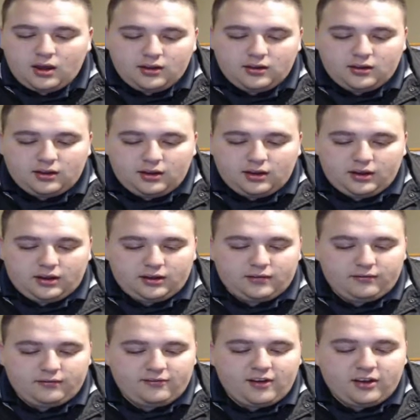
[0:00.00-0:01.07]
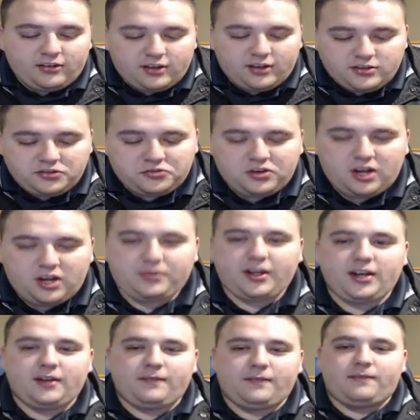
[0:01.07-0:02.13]
the Los Angeles Rams, they
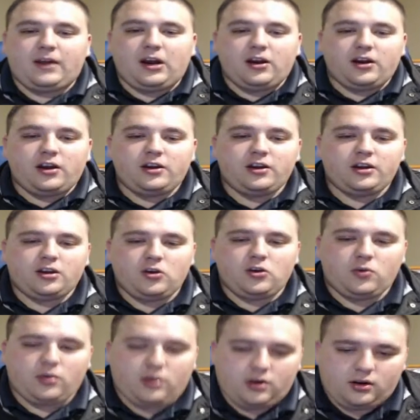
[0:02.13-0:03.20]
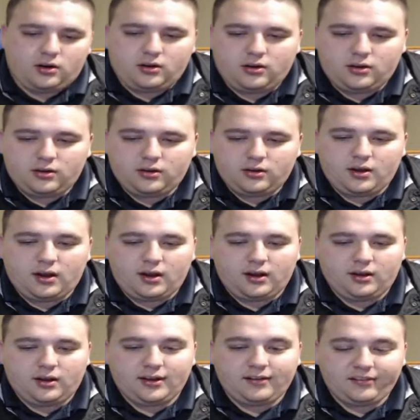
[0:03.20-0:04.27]
get a very good corner,
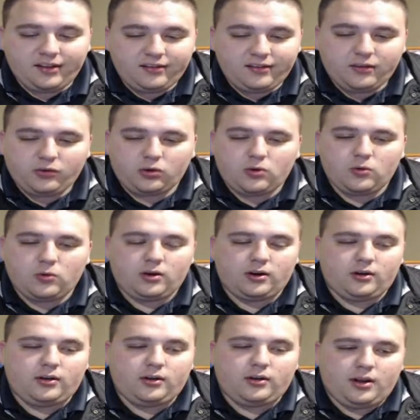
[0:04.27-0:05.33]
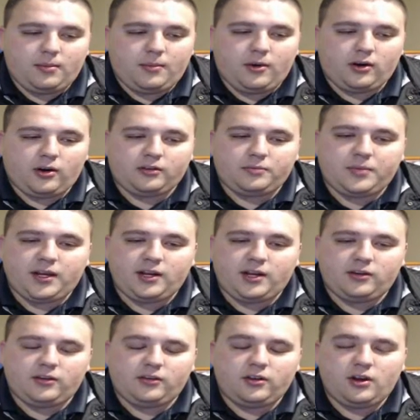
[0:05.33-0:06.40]
an elite level corner in Marcus
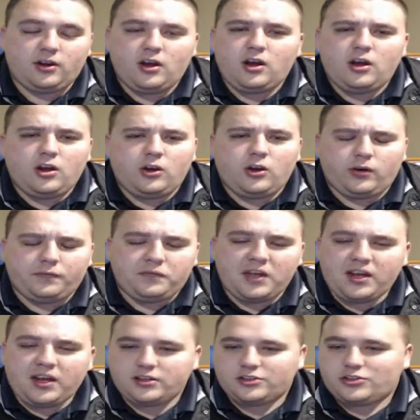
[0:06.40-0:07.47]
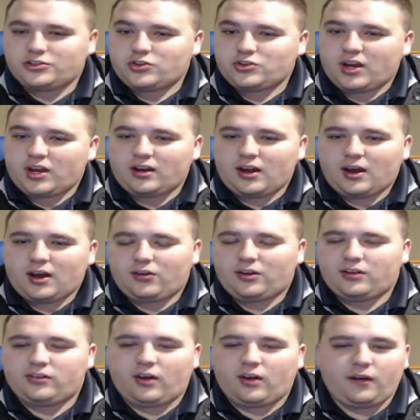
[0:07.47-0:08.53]
Peters, who, if they can straighten out
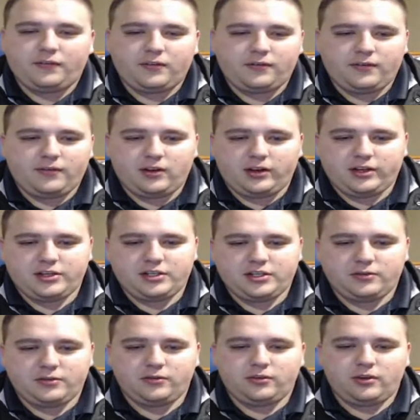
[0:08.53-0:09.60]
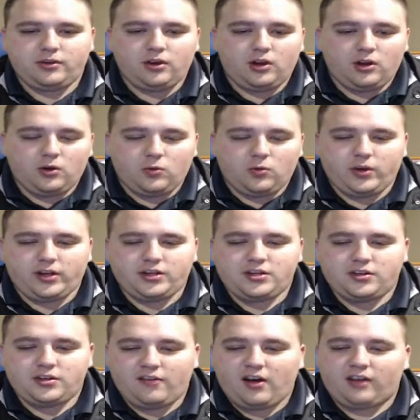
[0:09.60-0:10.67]
his off the field issues,
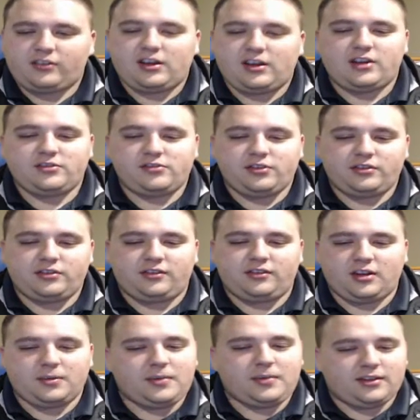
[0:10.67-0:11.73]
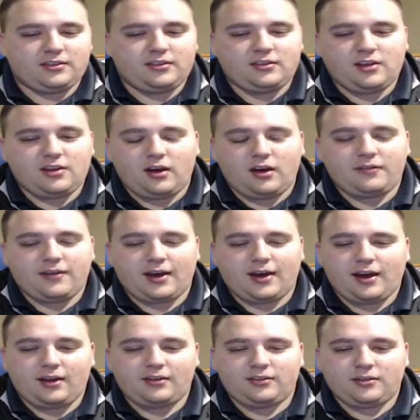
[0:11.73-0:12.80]
which Los Angeles is going to be a tough
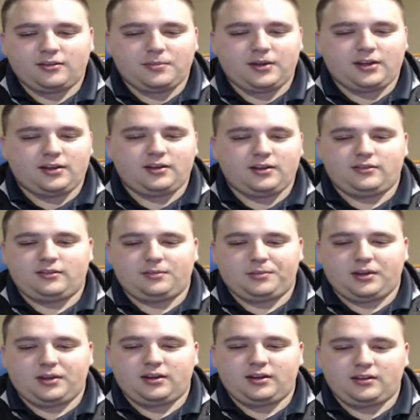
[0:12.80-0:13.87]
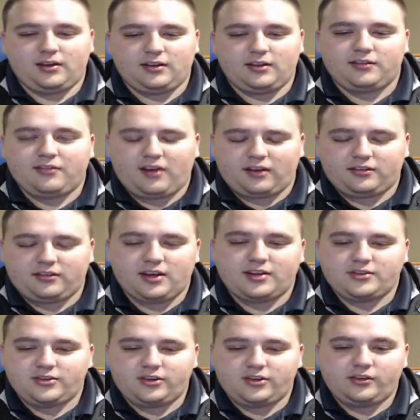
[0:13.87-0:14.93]
ask, because it's Los
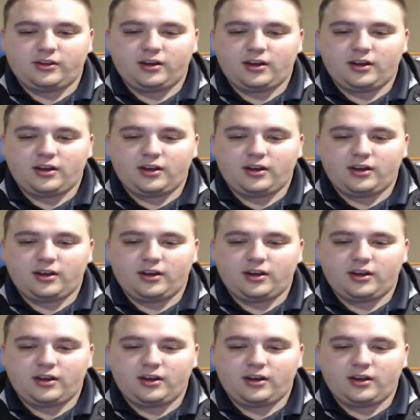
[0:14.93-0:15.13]
Angeles.